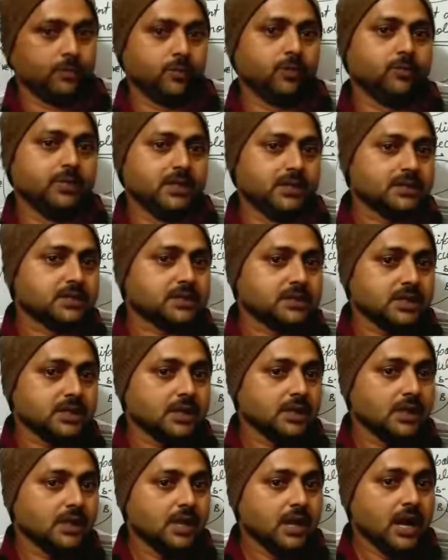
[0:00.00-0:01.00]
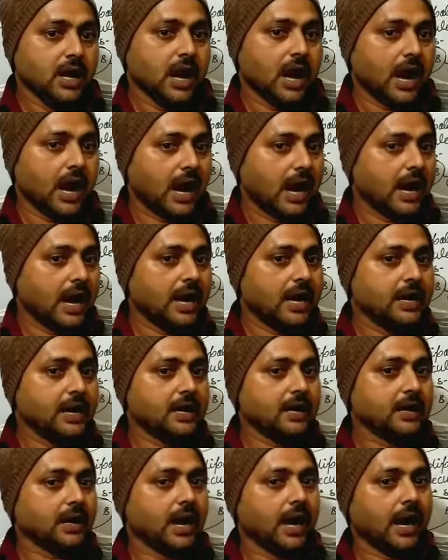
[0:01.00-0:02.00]
moment and
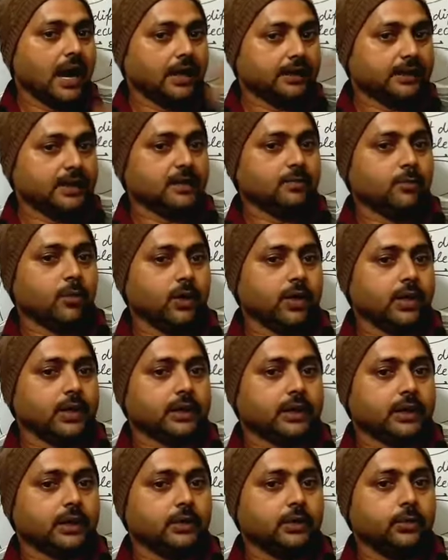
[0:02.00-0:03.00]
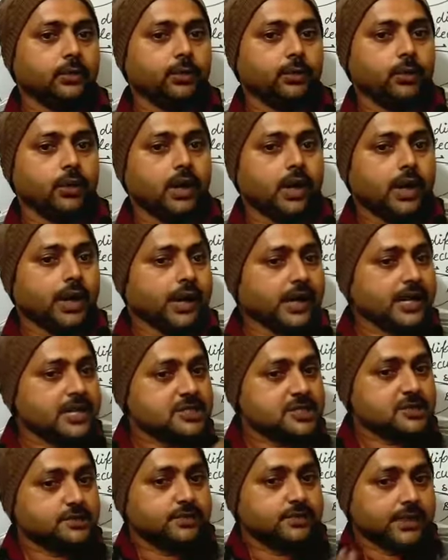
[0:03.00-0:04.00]
other molecule
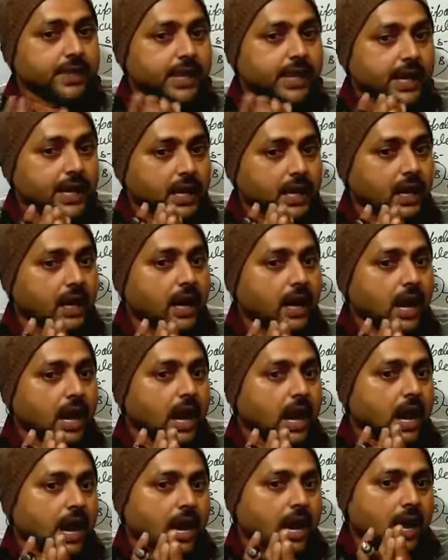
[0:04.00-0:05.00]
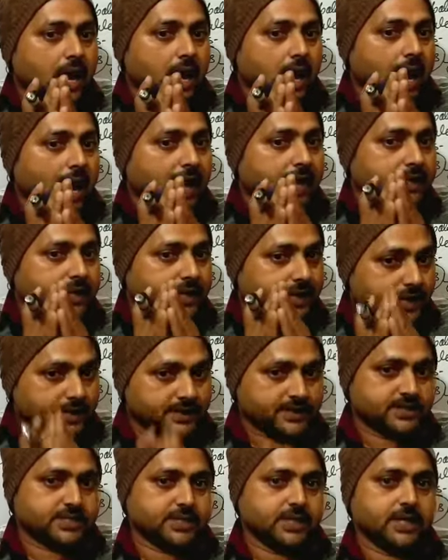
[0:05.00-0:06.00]
is being
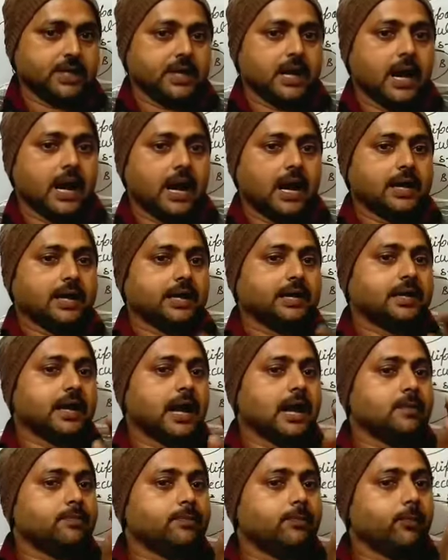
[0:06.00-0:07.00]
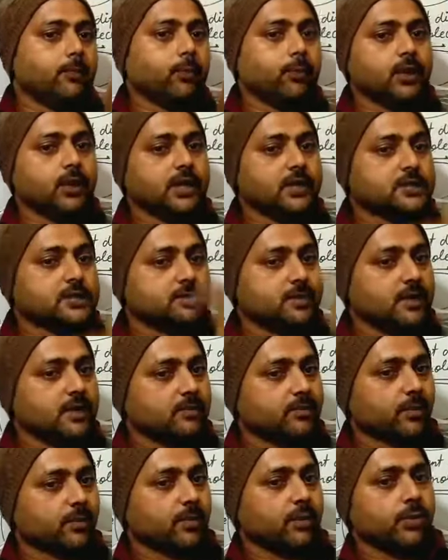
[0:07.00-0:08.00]
attracted or dipole is being
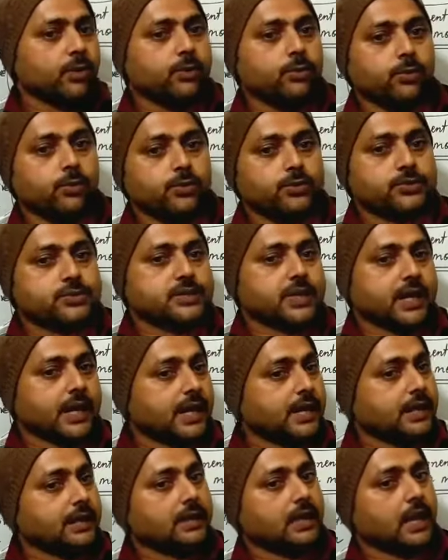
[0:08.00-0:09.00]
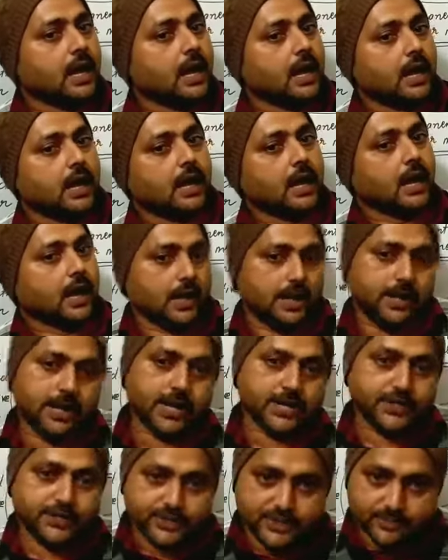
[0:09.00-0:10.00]
produced in the
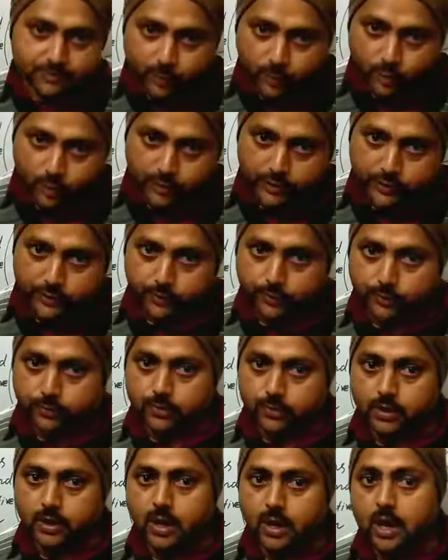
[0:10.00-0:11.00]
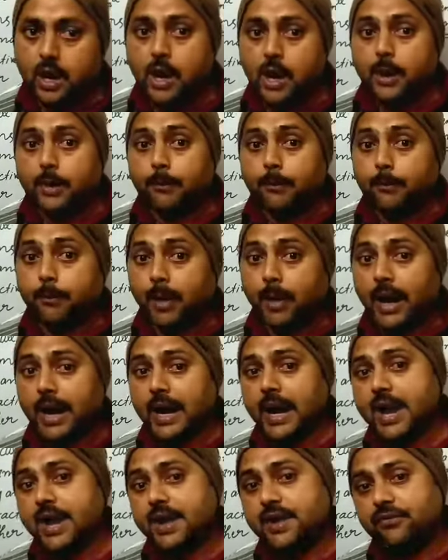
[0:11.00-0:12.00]
next molecule
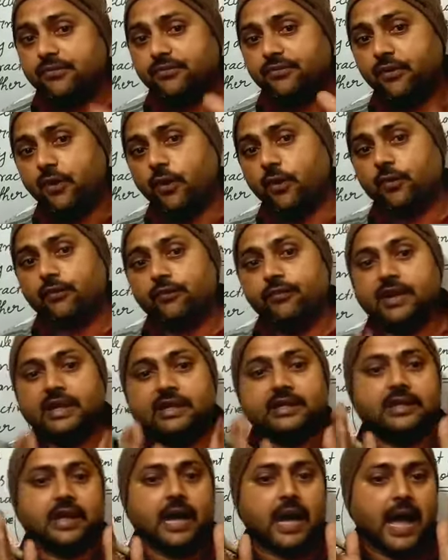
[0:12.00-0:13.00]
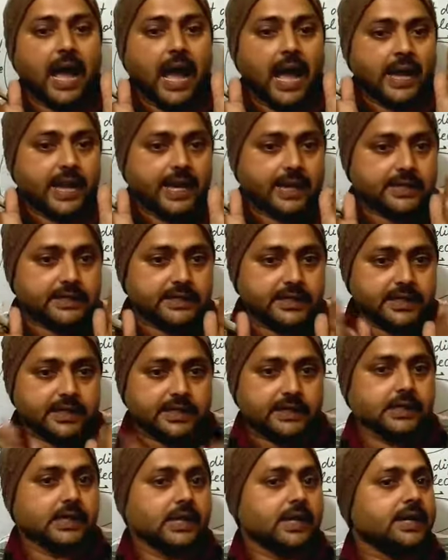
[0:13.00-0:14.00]
by deforming the
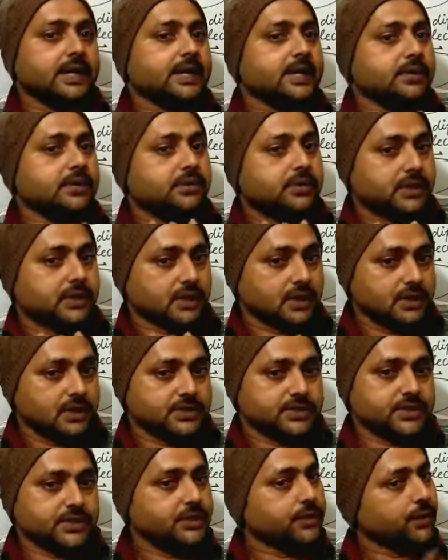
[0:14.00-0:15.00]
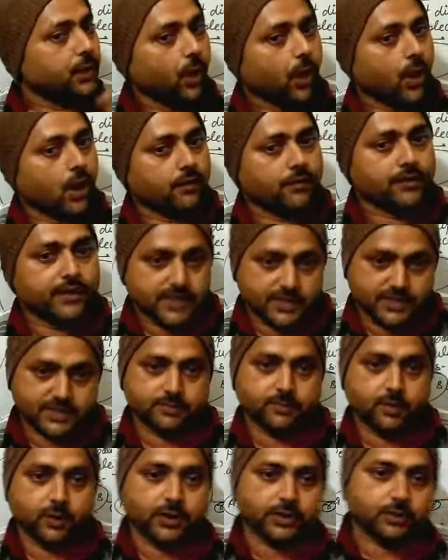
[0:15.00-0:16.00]
electrical neutrality of next
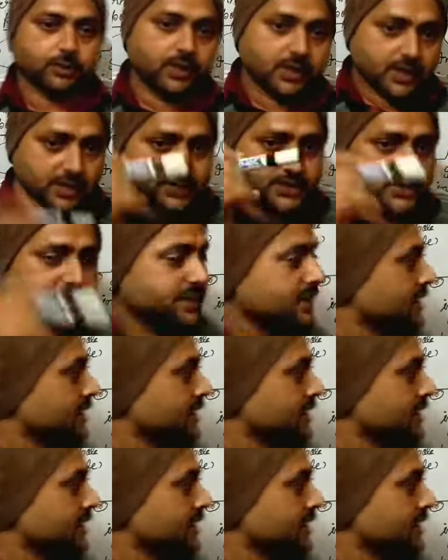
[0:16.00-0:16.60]
molecule. Let us see